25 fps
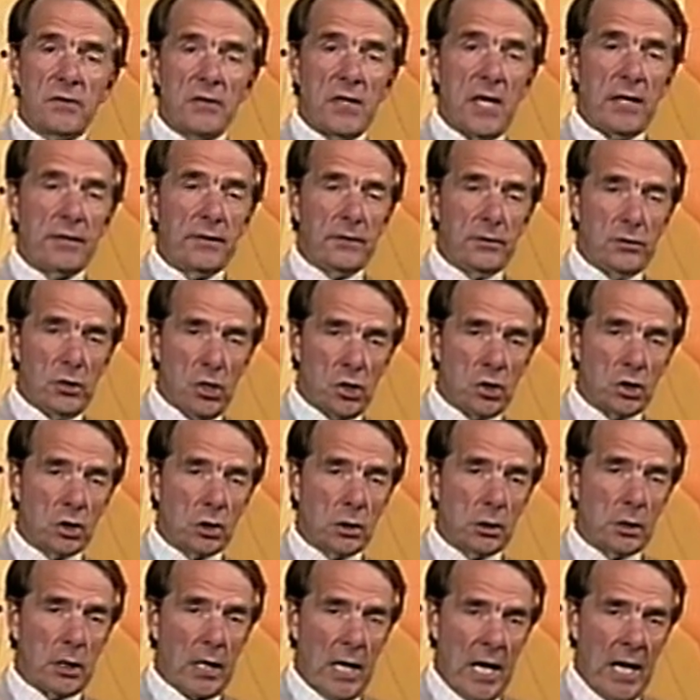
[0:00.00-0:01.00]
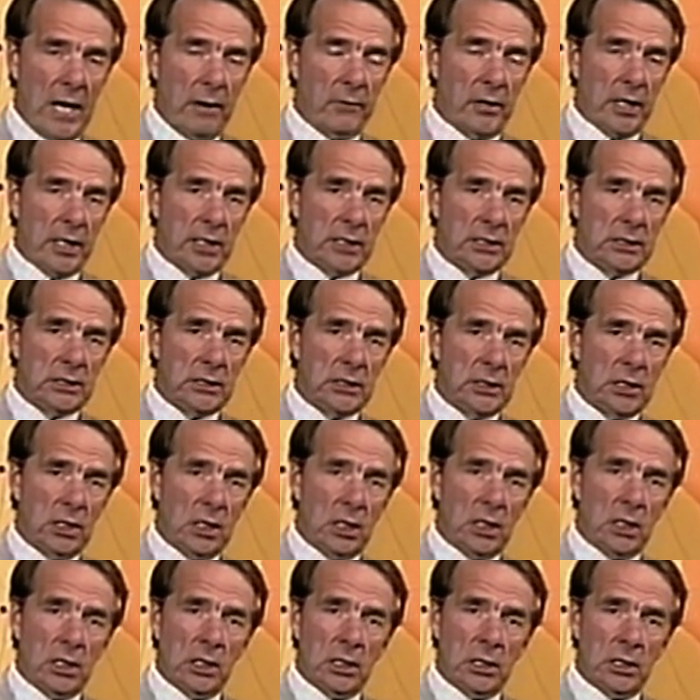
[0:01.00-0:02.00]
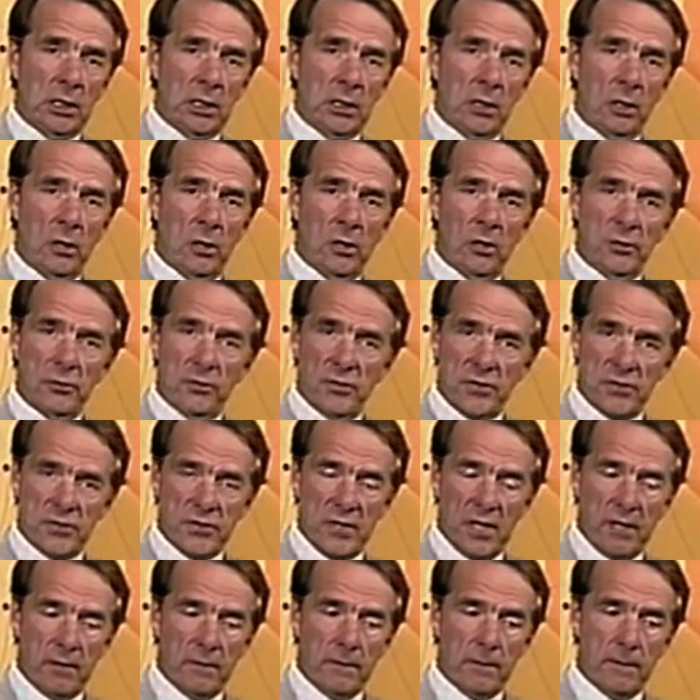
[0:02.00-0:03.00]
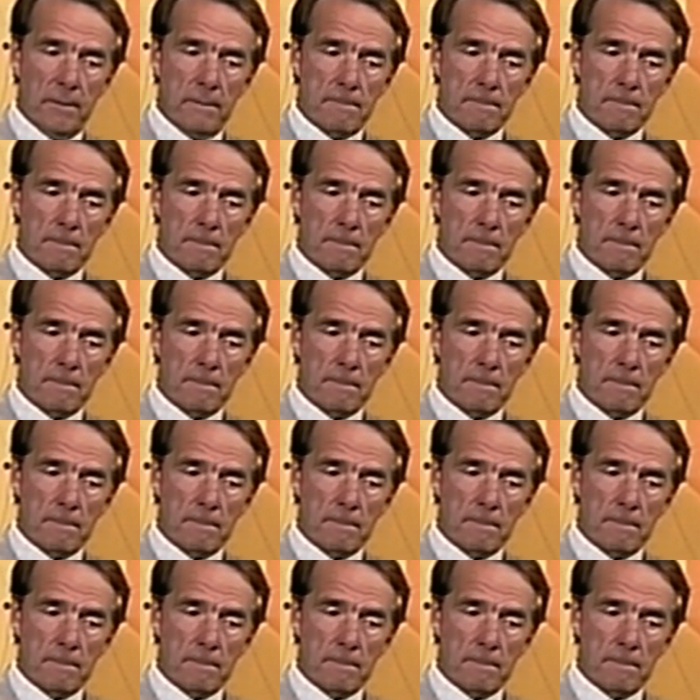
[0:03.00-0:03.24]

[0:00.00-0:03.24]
that initial hour on the 6th.